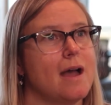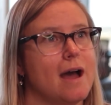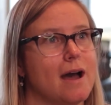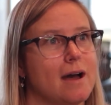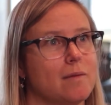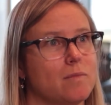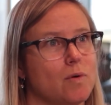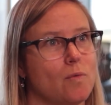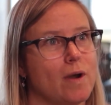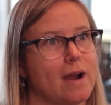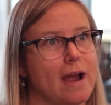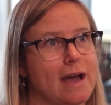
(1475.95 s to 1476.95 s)

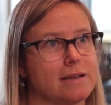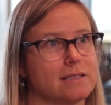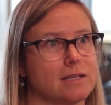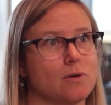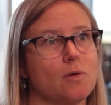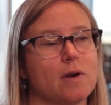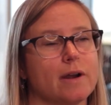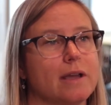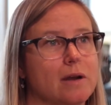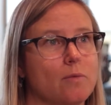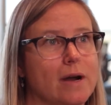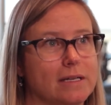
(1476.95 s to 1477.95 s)
whereas in
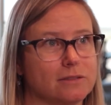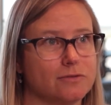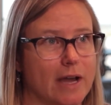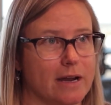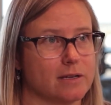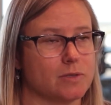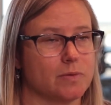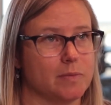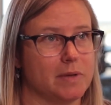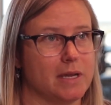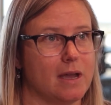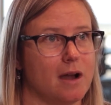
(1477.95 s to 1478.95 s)
Oregon, wildfires would
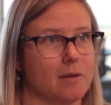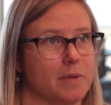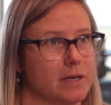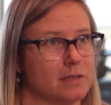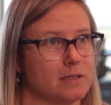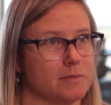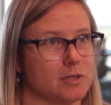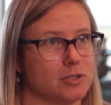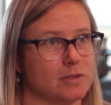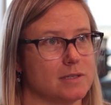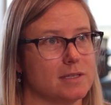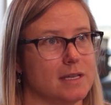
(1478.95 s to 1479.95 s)
be our biggest
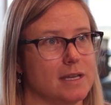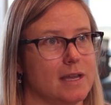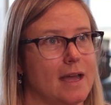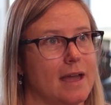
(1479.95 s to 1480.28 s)
emergency,